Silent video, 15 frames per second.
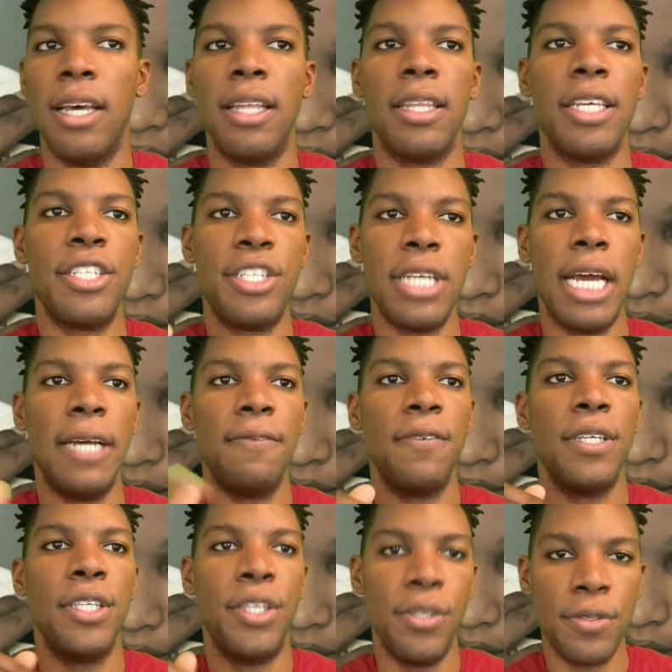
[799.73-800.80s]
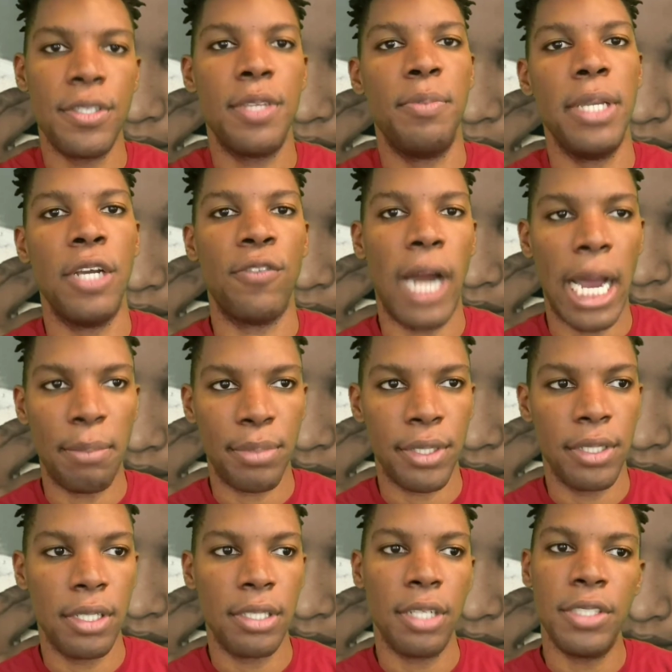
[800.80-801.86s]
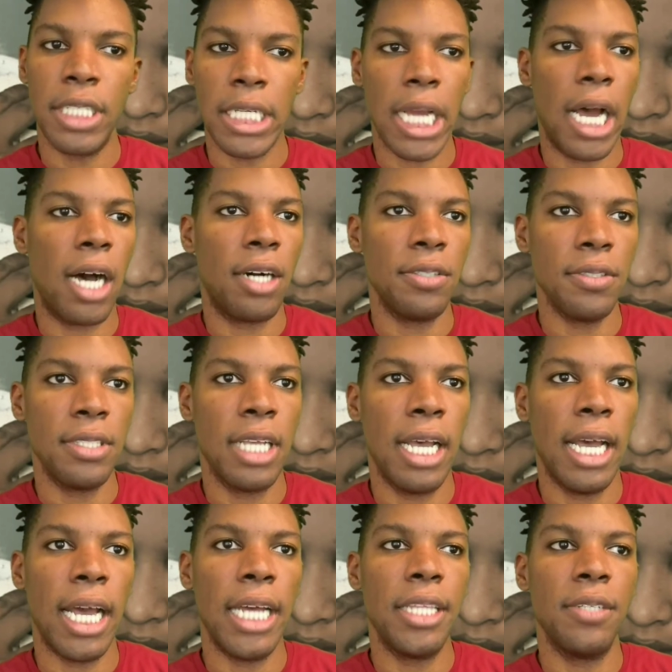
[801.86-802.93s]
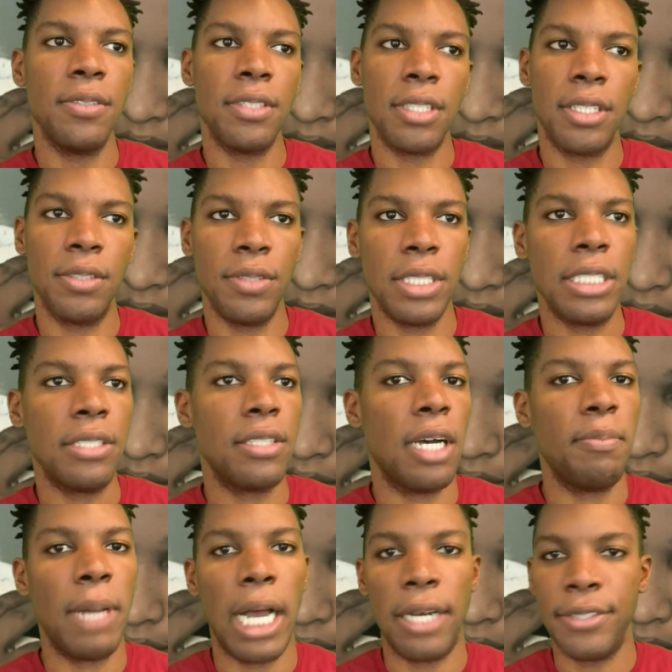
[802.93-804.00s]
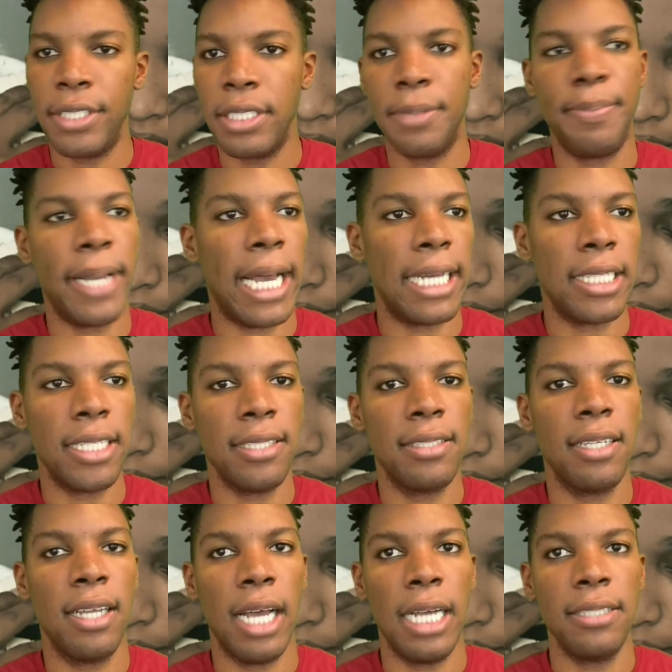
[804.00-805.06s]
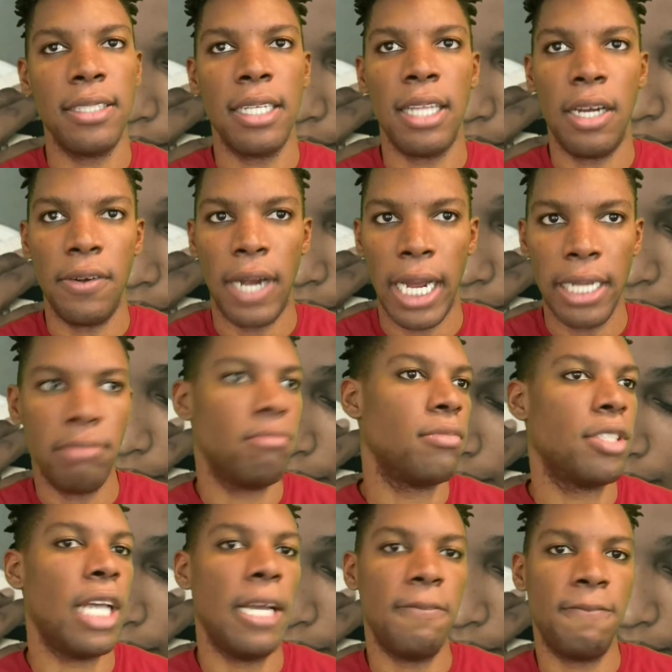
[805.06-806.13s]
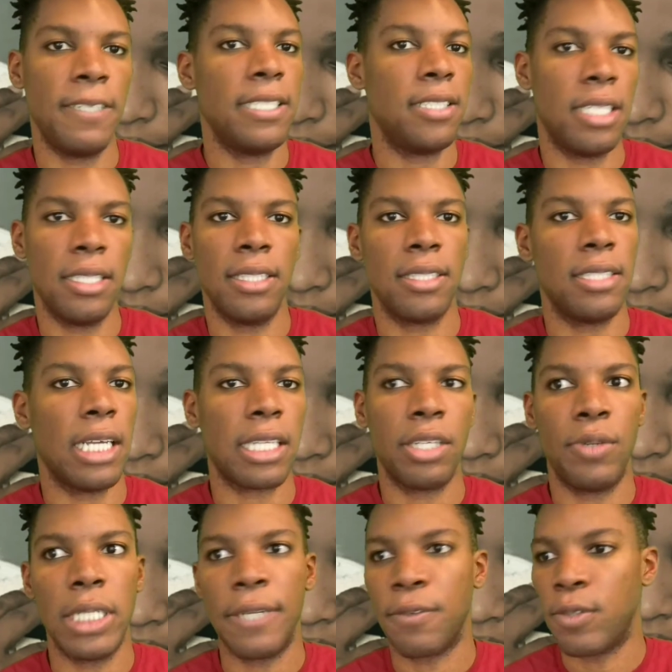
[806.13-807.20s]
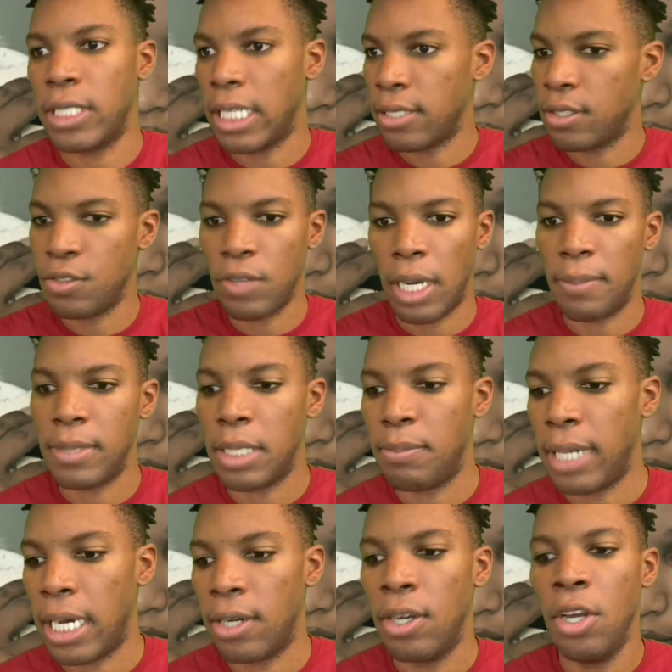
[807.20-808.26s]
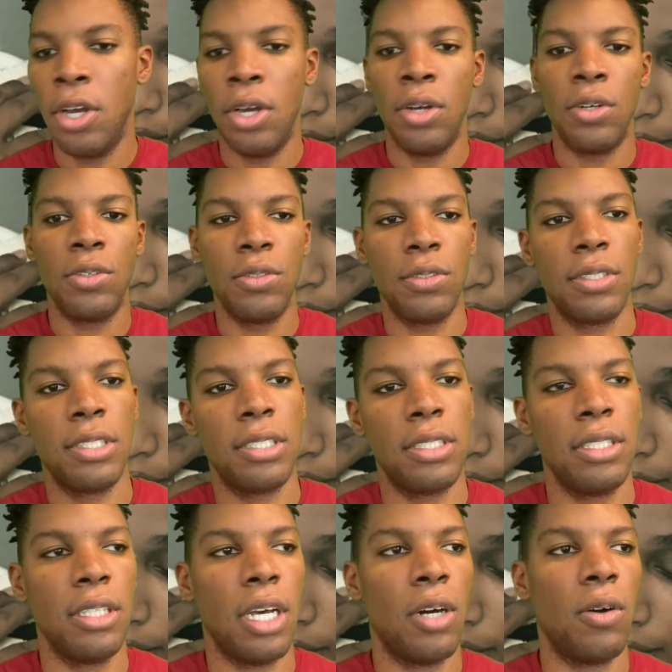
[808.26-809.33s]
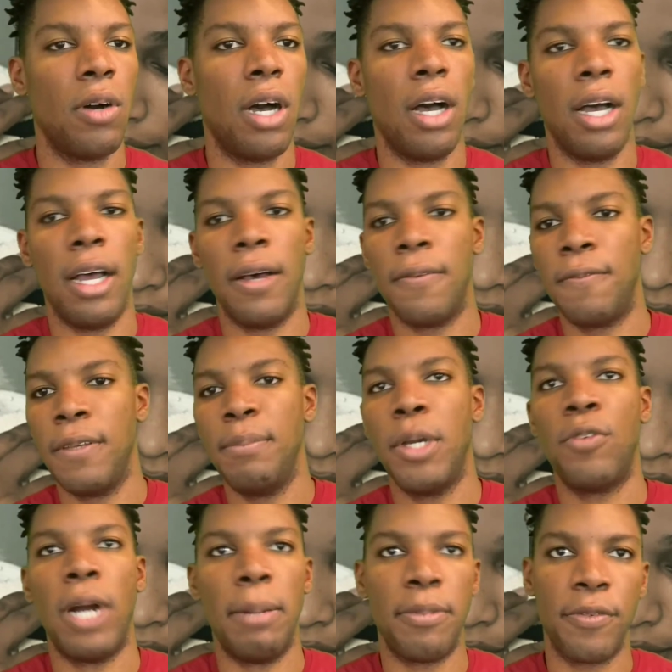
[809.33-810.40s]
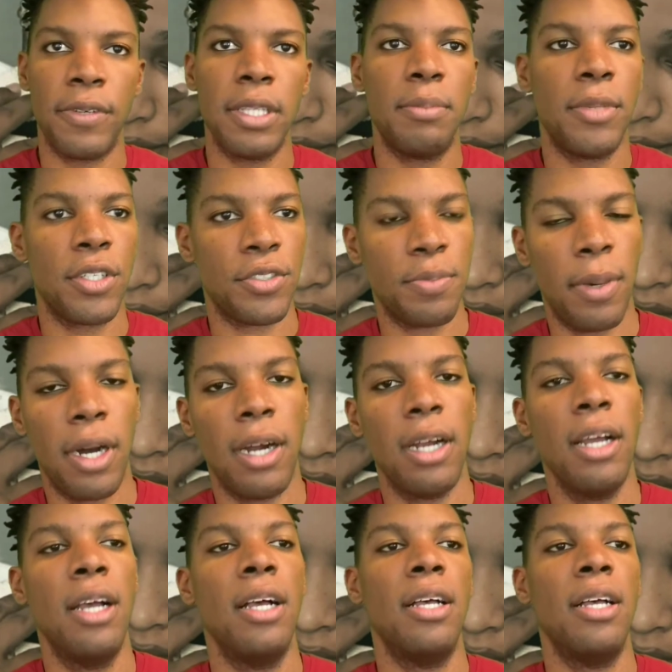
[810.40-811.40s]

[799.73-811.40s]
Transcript: The chef used to be a rapper. So she goes, and those cues, she's talking about how she's the baddest. I said, all right, so that fits in exactly what everyone else is rapping about, who's, you know, a female rapper for the most part.